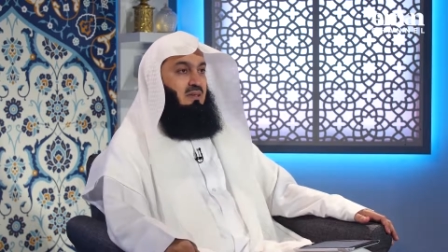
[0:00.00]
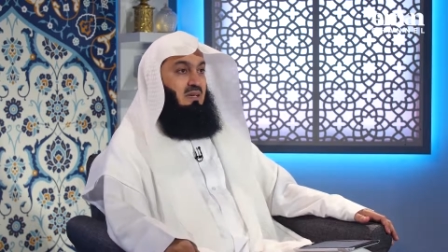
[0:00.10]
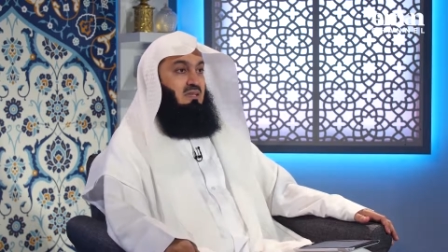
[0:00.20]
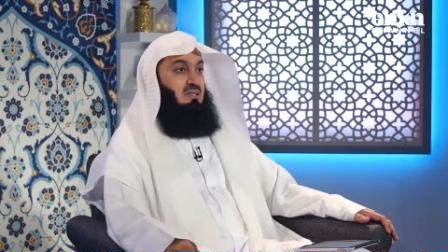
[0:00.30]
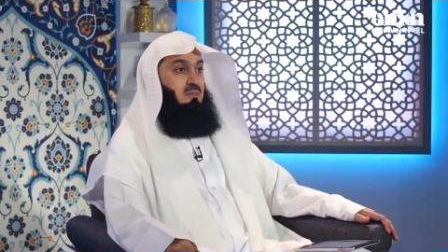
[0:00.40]

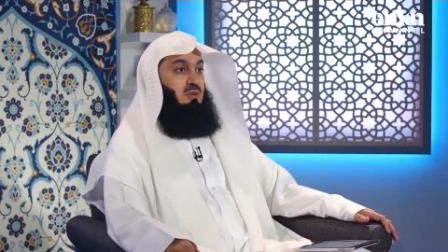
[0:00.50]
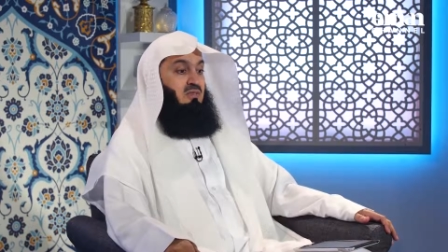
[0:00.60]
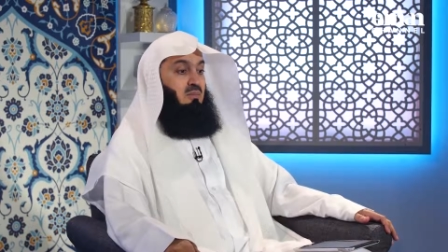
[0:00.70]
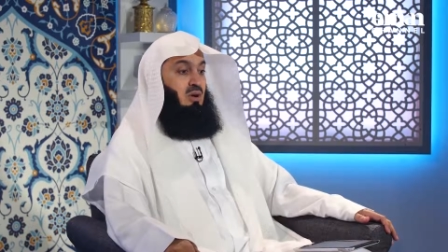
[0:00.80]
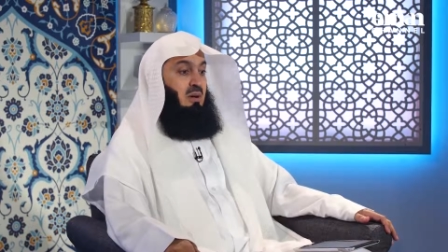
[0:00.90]
Yes, the
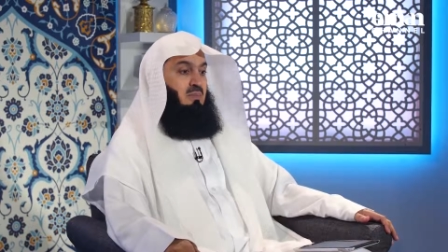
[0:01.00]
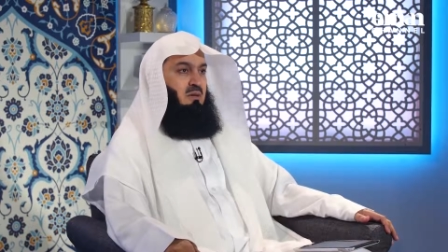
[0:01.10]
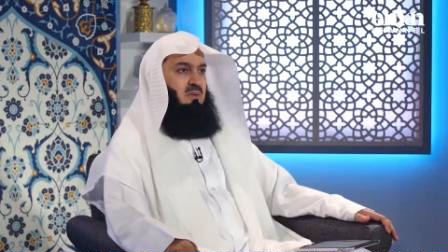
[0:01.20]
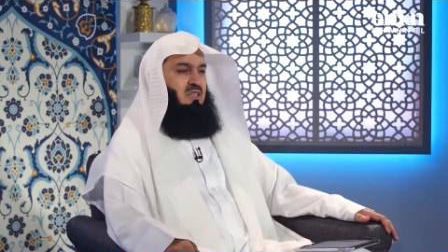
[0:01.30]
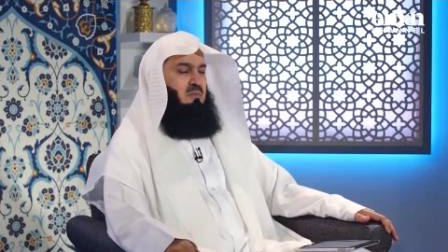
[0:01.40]
Prophet
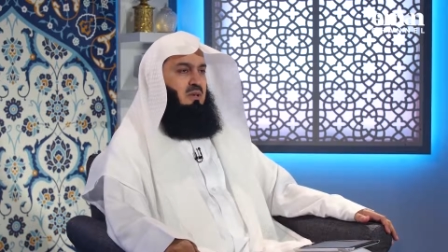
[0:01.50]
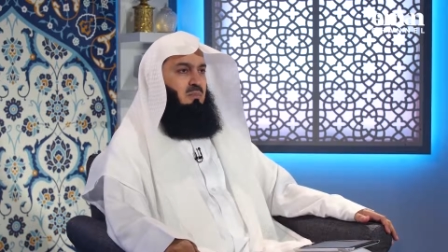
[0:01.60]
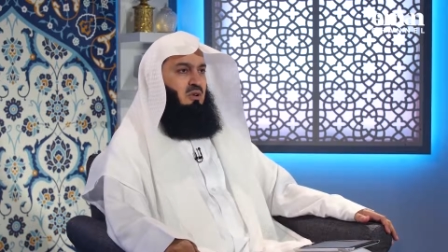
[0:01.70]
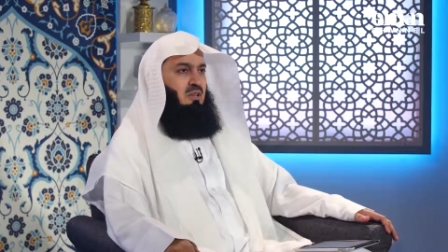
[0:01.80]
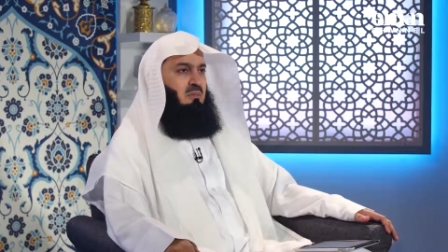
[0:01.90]
Muhammad, peace be
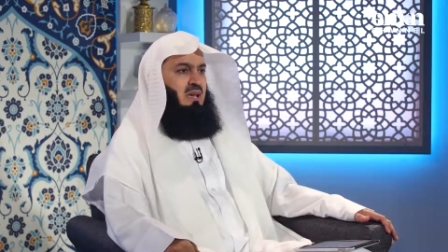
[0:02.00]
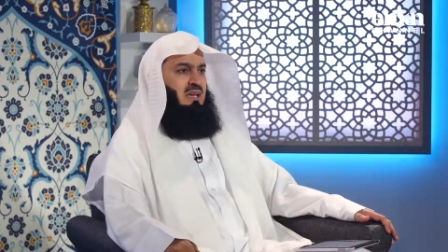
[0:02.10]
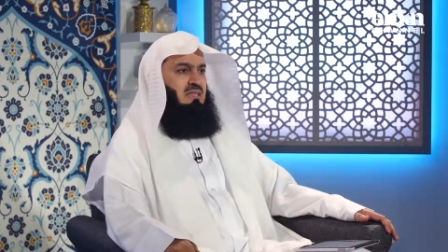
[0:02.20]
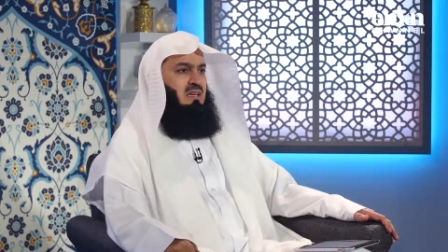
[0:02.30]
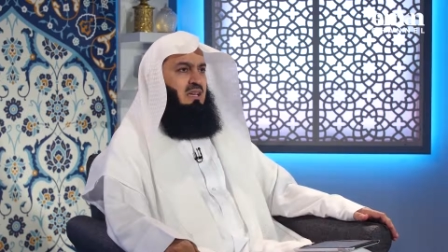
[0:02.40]
upon him,
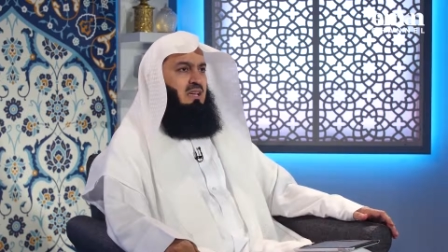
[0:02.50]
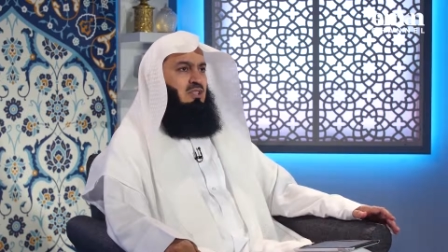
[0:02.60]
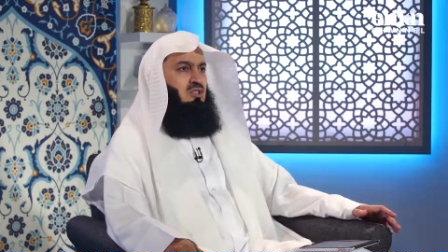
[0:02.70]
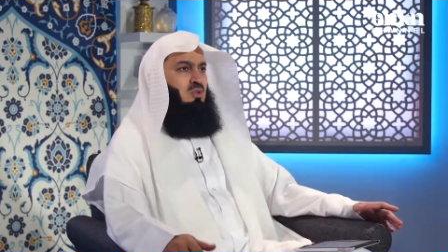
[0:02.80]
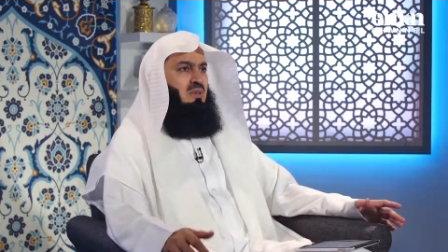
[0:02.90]
has
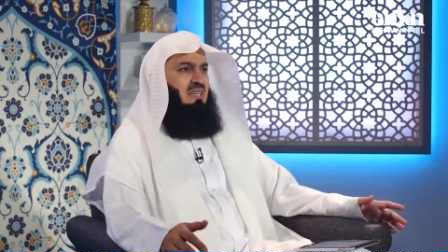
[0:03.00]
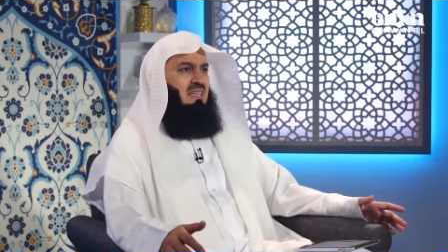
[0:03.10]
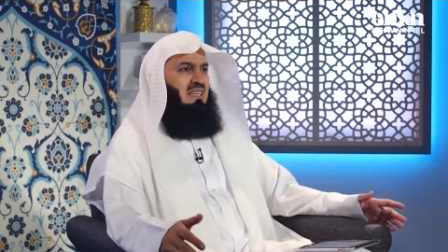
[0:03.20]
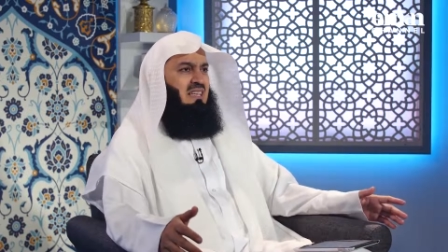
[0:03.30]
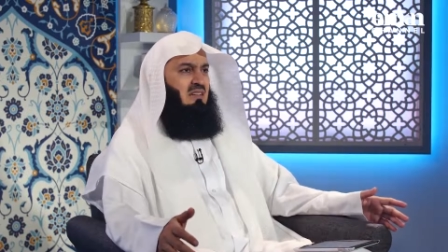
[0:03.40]
his
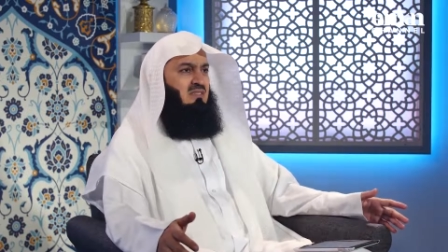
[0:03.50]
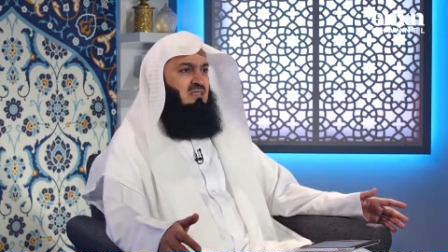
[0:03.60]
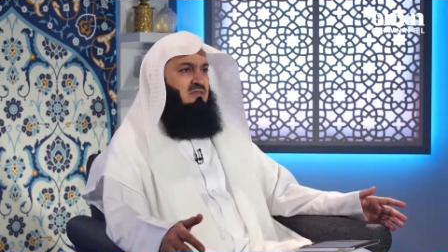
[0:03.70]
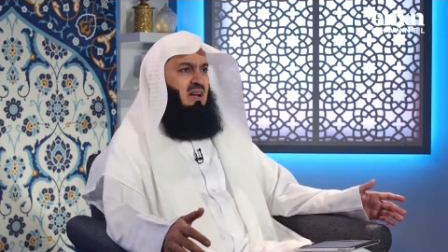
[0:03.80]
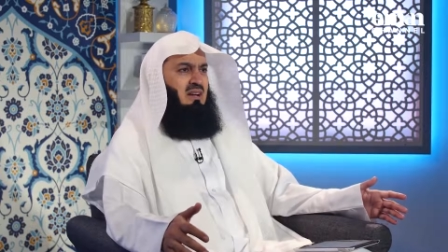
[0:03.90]
unique
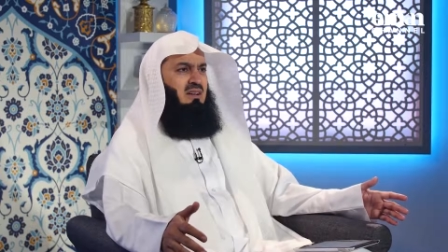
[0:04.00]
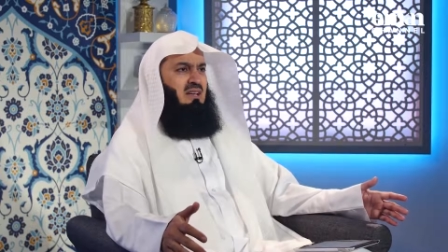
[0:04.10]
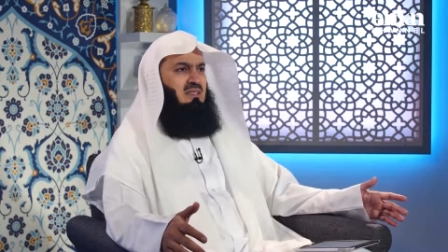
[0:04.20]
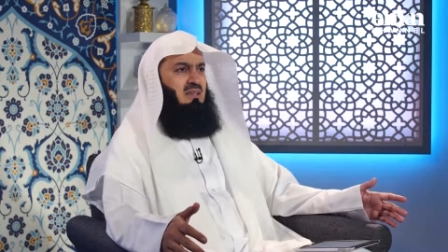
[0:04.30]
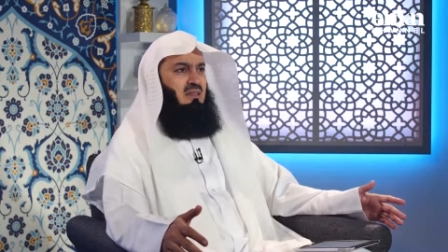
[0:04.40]
gifts far
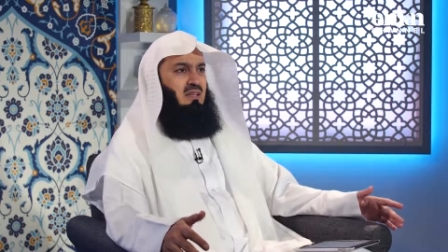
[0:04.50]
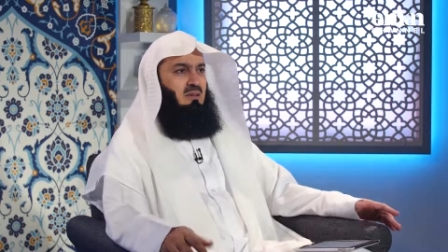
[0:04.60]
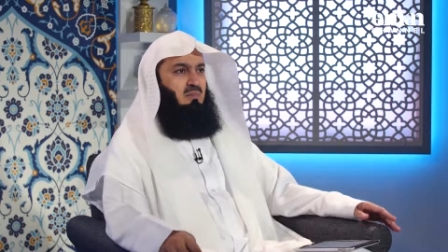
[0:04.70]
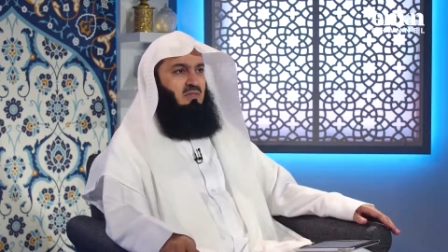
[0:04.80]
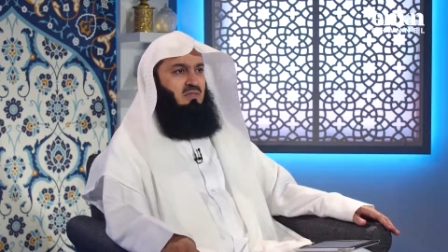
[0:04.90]
greater than
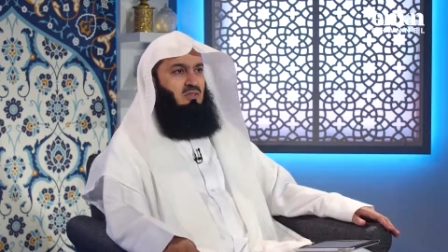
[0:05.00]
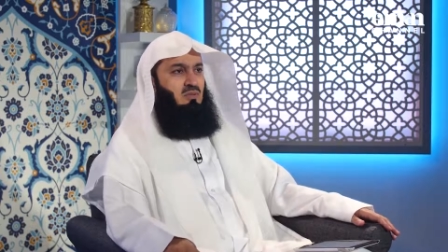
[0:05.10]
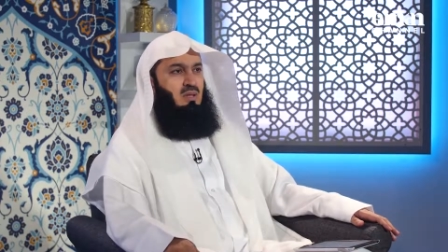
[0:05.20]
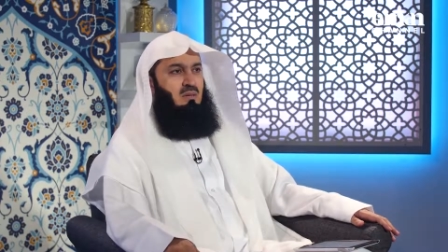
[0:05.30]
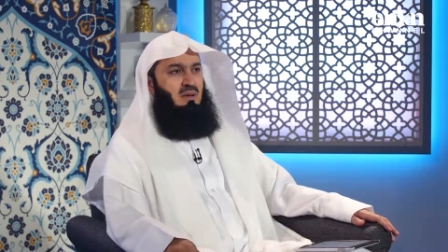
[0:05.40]
the Prophet
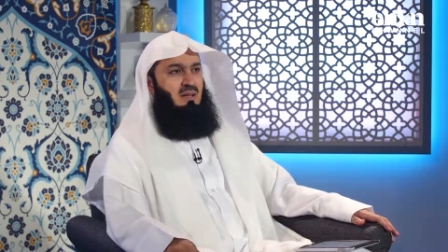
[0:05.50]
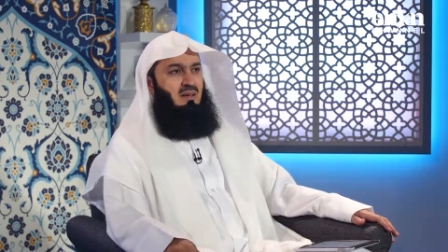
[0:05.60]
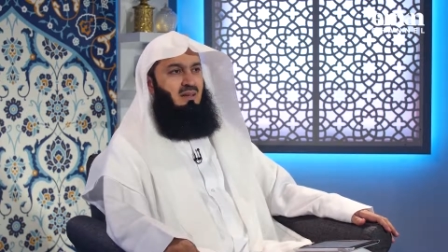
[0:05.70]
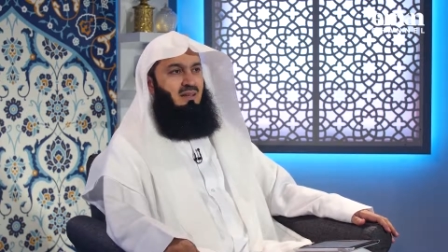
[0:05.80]
Sulaiman.